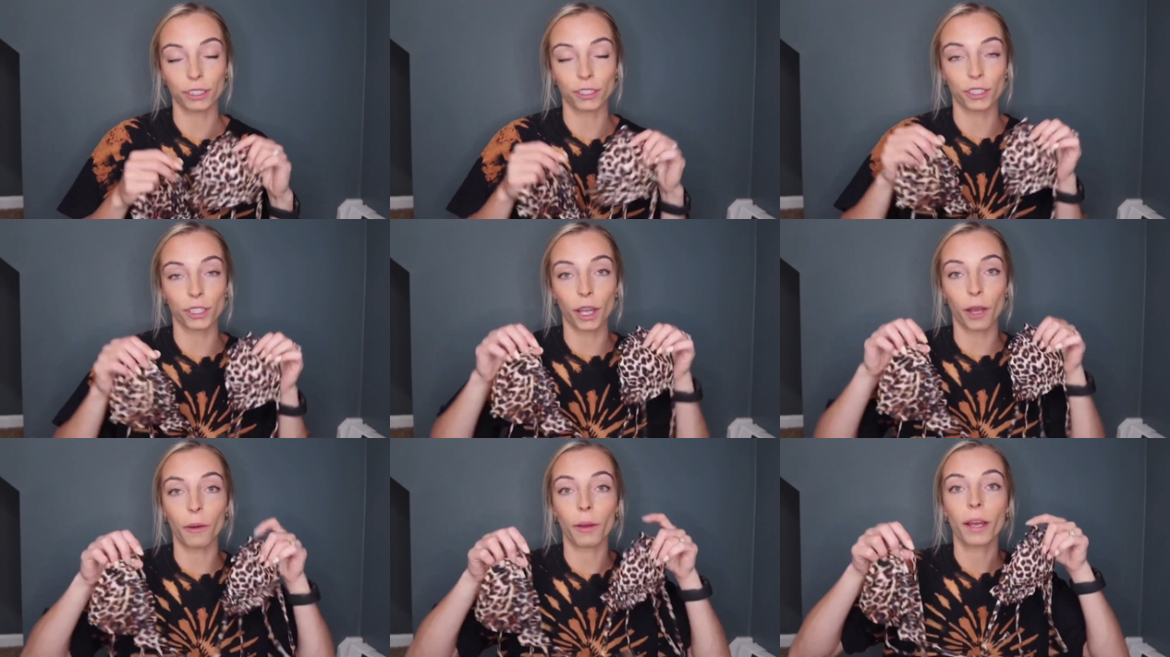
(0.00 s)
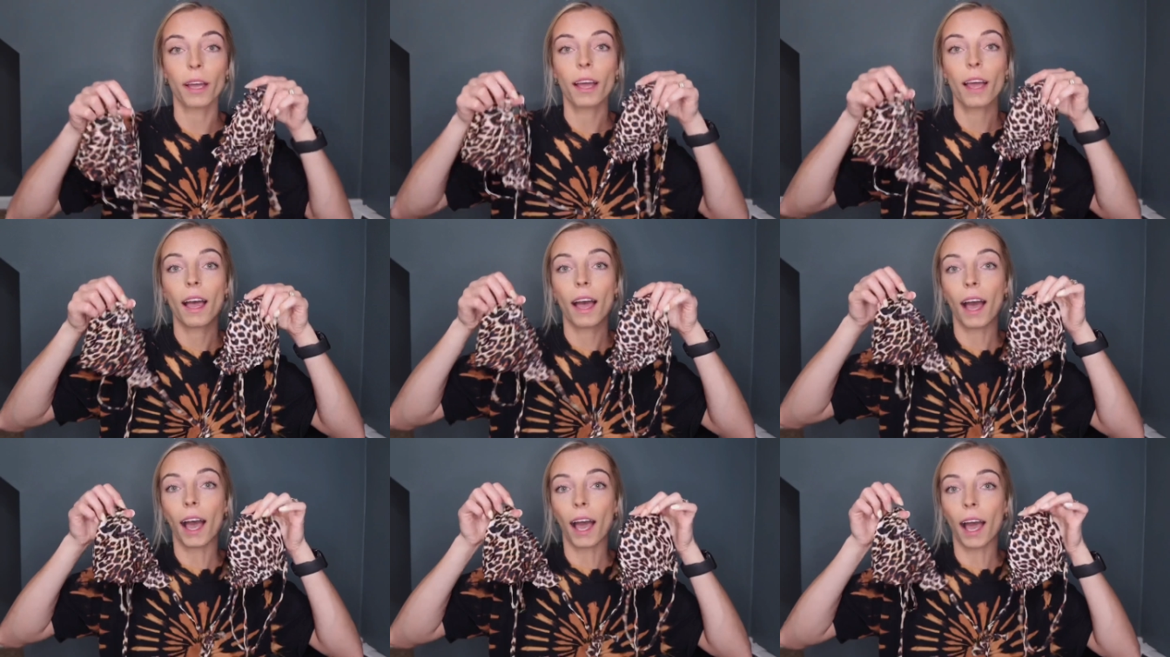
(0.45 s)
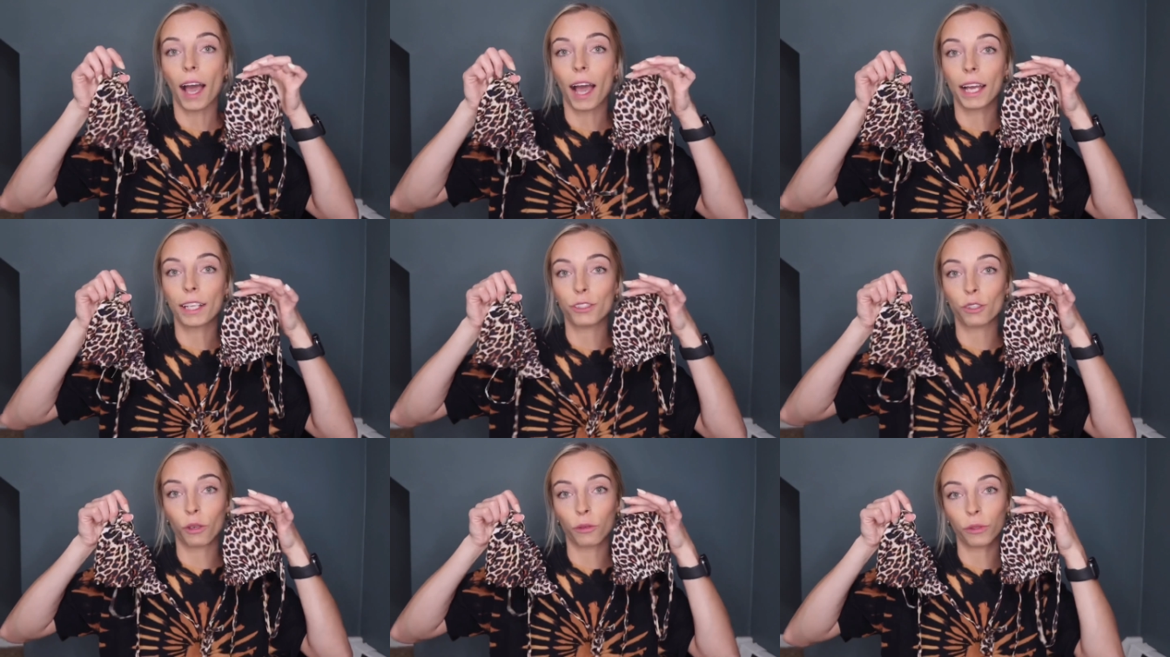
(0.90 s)
So, I
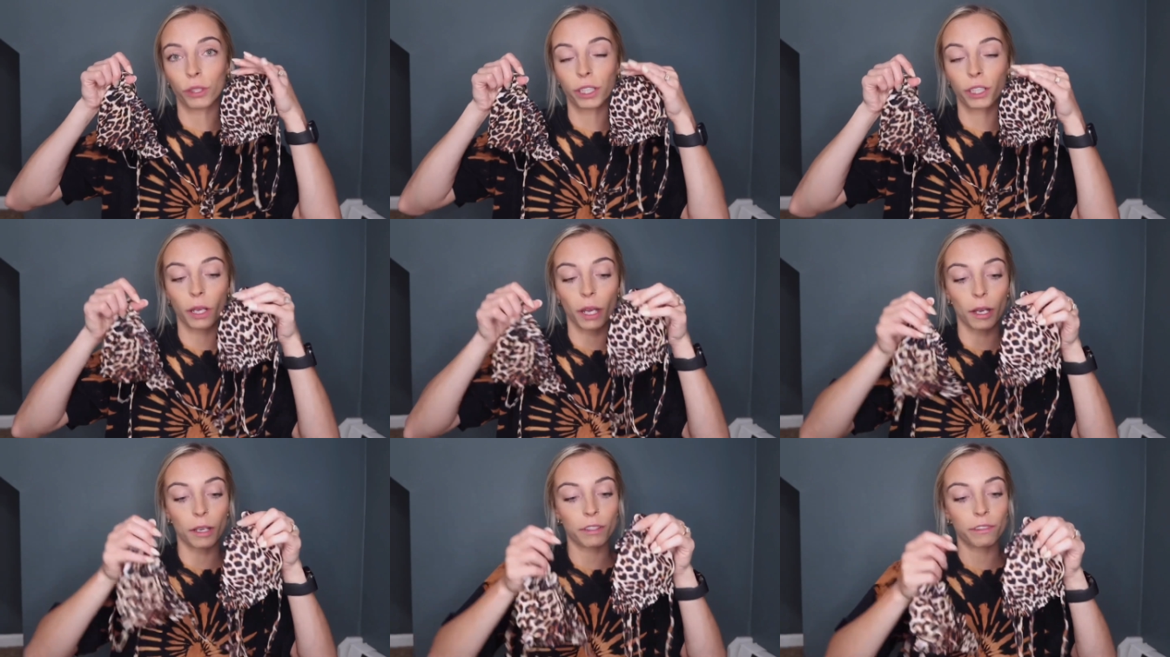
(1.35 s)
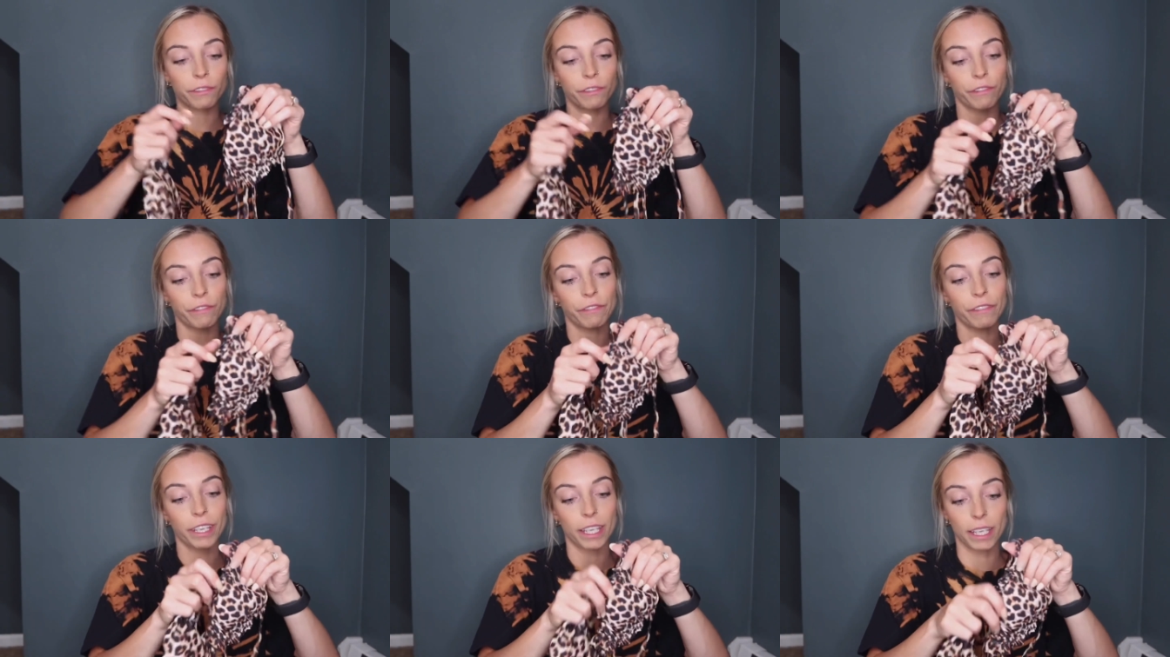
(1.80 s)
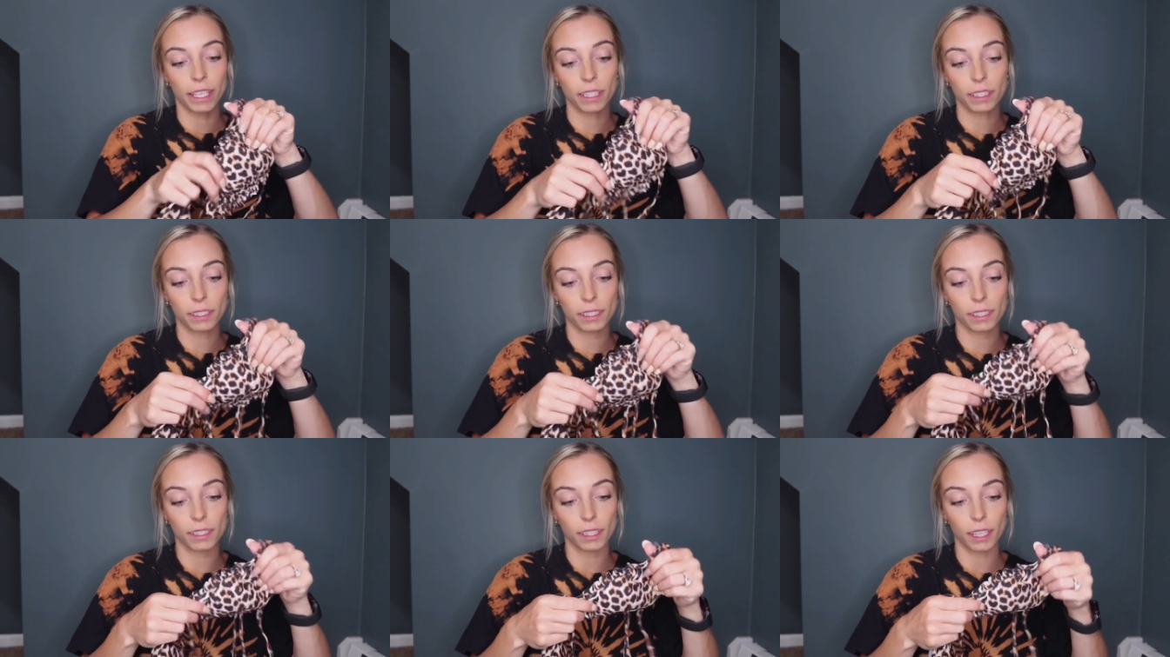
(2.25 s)
don't really know how it
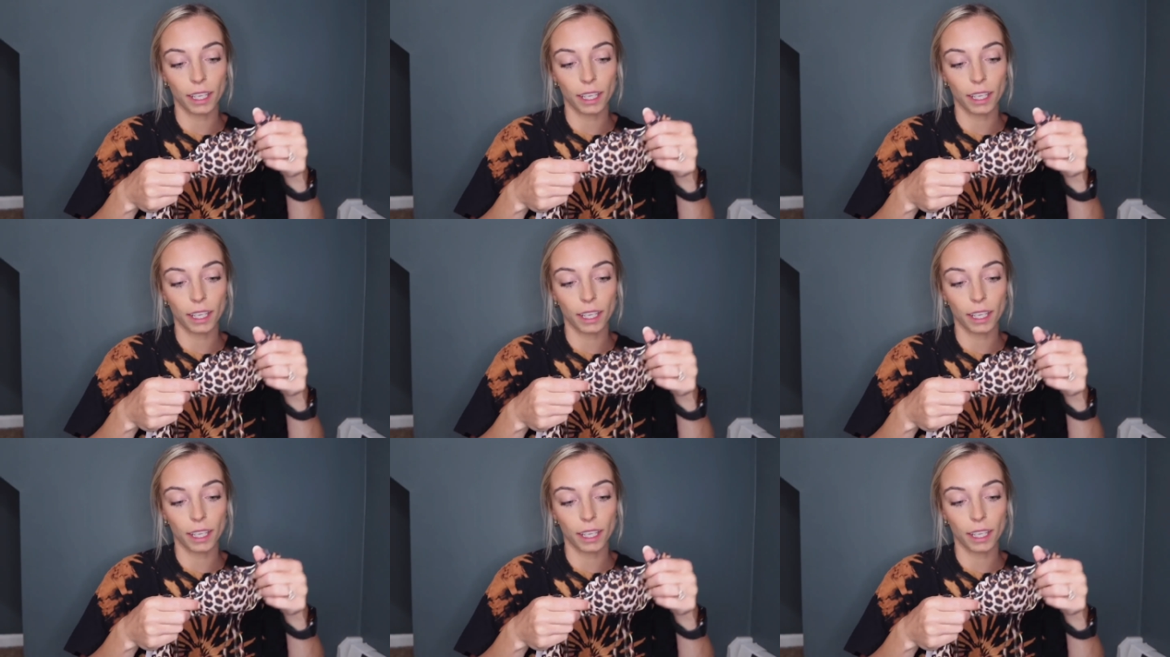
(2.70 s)
fits.